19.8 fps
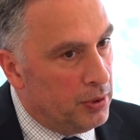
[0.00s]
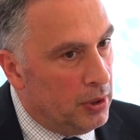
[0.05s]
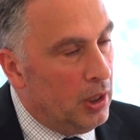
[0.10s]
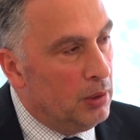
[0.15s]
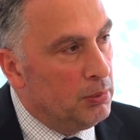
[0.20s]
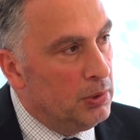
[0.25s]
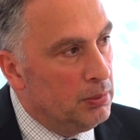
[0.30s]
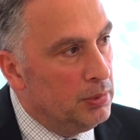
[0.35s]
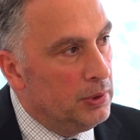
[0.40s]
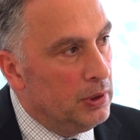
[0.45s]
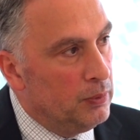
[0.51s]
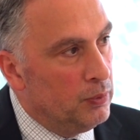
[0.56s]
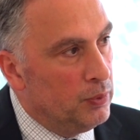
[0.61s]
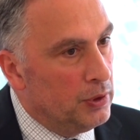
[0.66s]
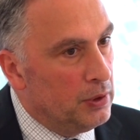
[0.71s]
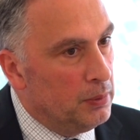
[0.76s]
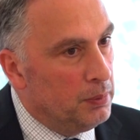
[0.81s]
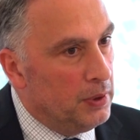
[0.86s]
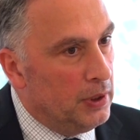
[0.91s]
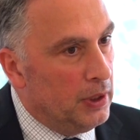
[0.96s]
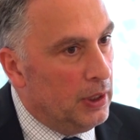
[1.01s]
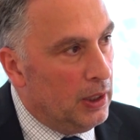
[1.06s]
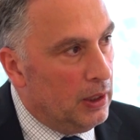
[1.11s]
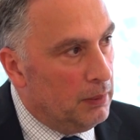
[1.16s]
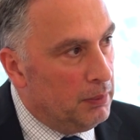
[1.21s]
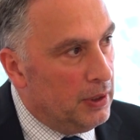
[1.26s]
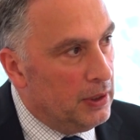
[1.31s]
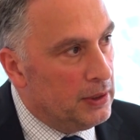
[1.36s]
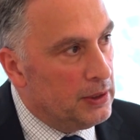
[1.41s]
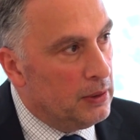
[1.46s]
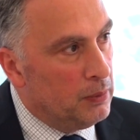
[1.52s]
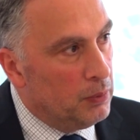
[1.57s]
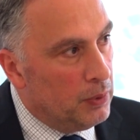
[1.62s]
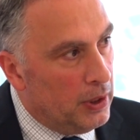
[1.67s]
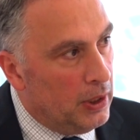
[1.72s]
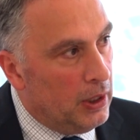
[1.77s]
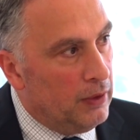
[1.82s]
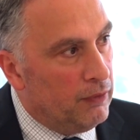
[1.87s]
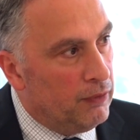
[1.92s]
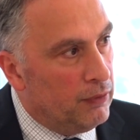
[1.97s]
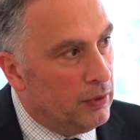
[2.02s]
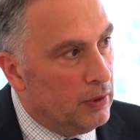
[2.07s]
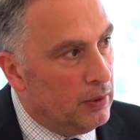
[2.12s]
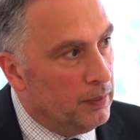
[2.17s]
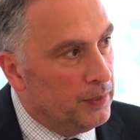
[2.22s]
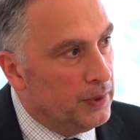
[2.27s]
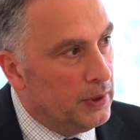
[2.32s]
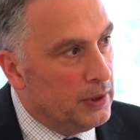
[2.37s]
probably would be a bit away from